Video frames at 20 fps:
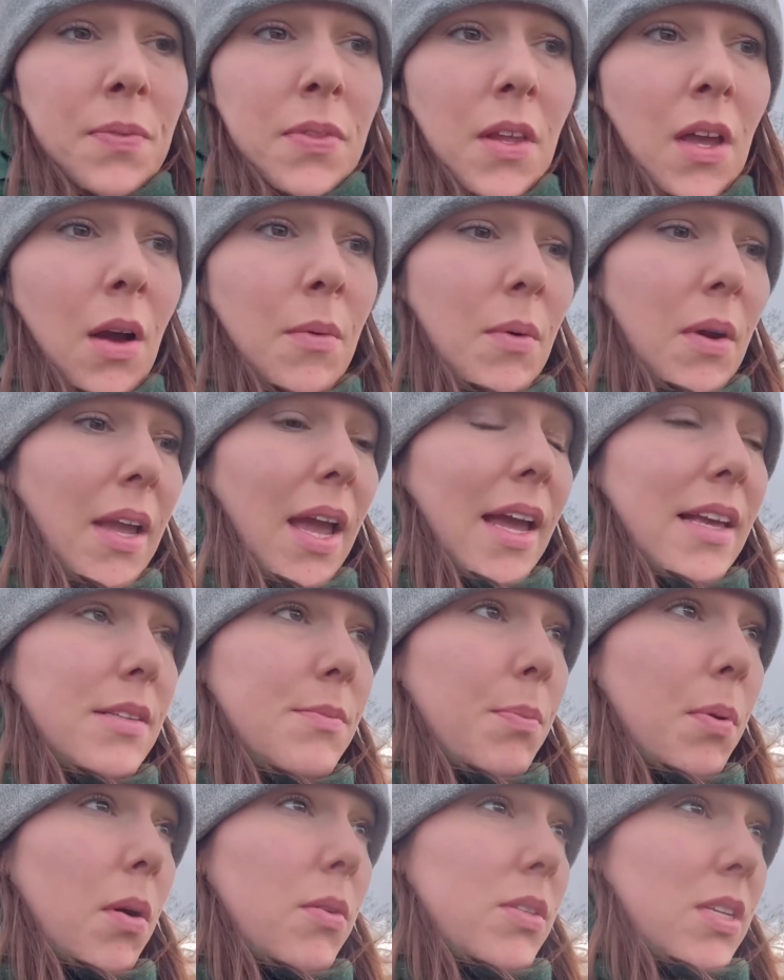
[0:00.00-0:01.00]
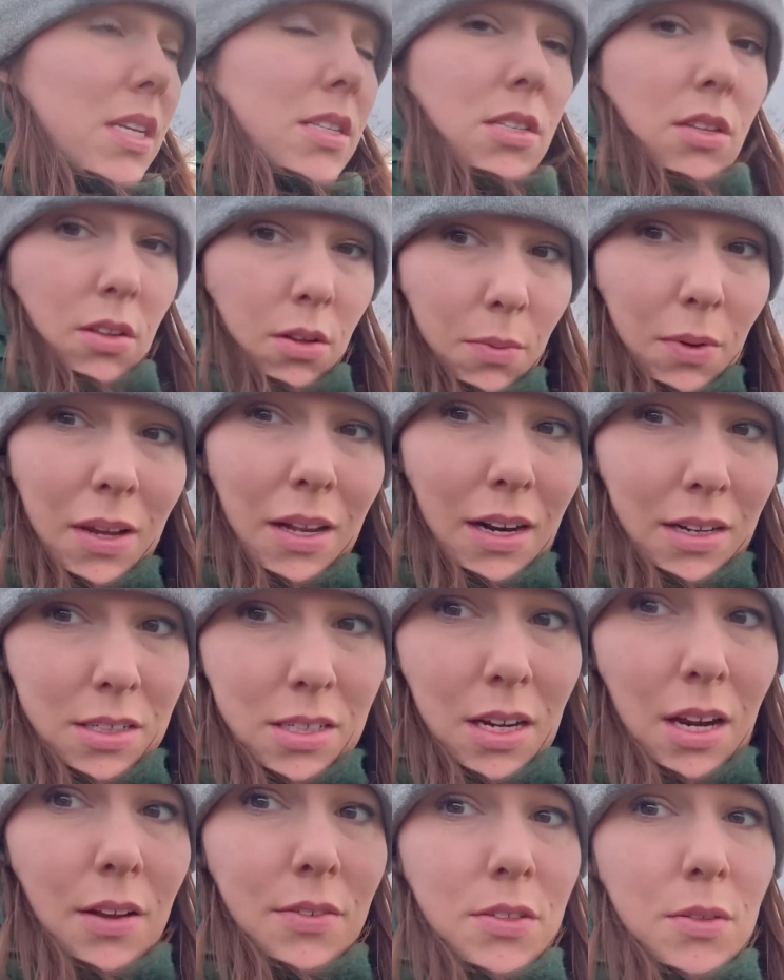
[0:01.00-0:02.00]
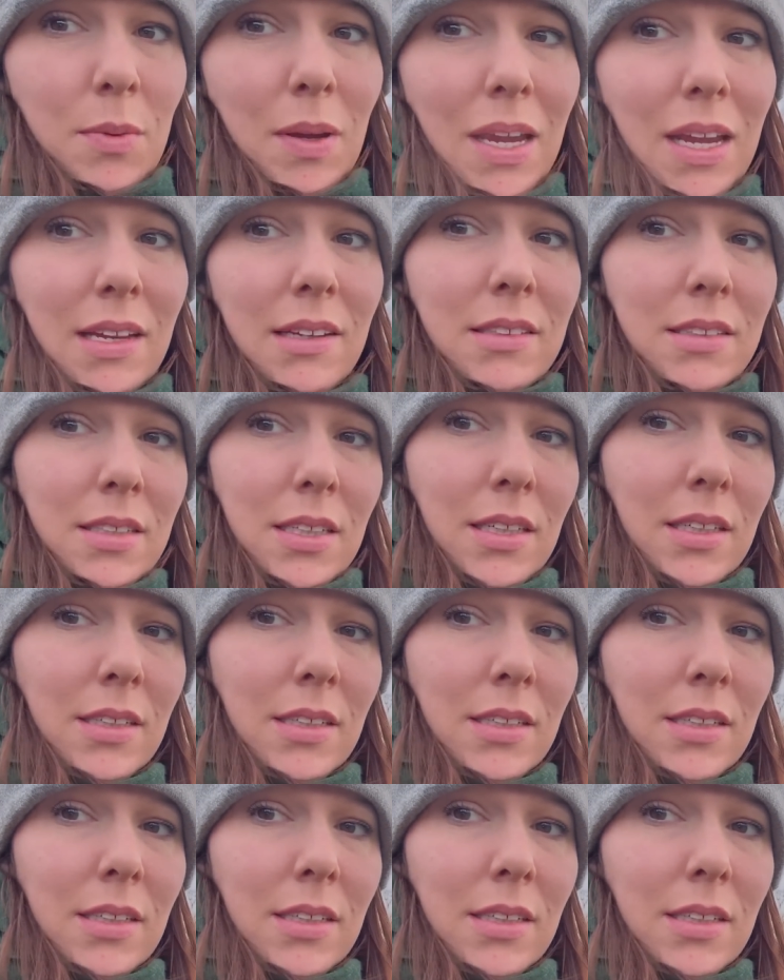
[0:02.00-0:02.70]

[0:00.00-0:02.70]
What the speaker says: and we'll get it processed so that we can actually have some heat.